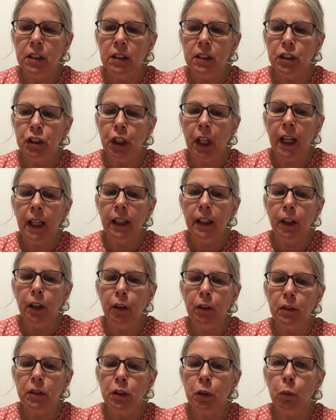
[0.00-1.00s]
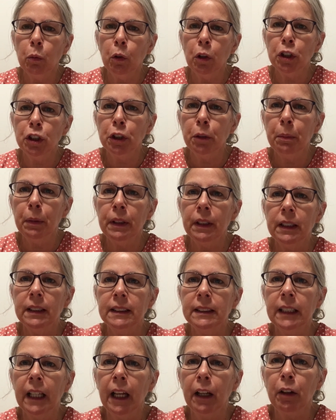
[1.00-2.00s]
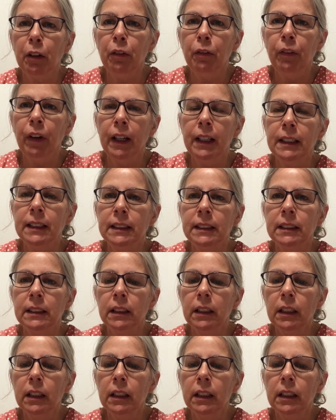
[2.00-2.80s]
Shiloh to worship and to sacrifice